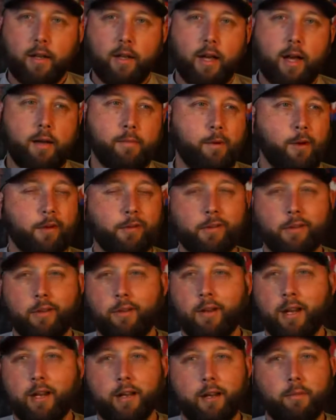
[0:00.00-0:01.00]
I'm also
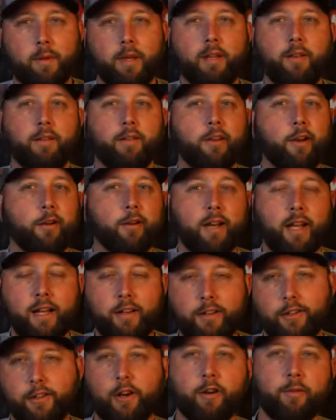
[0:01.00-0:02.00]
not going to be throwing
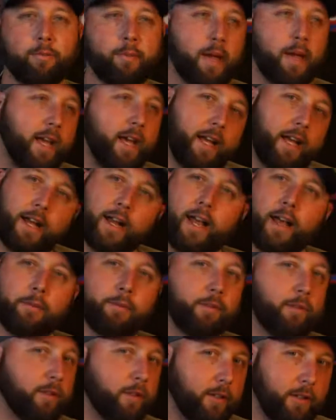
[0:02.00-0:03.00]
that jerkbait and
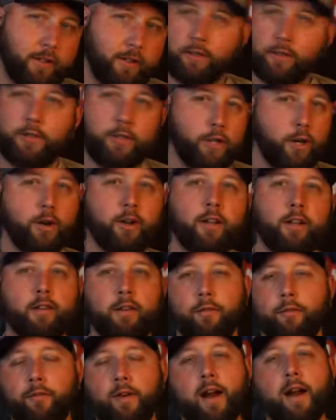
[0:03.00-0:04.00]
absolutely just jerking
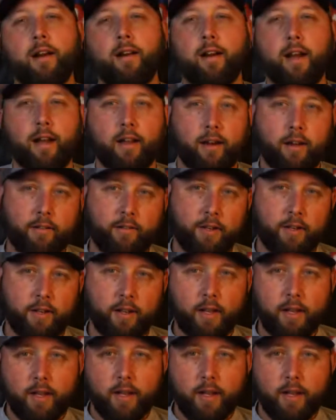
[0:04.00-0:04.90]
the fire out of it.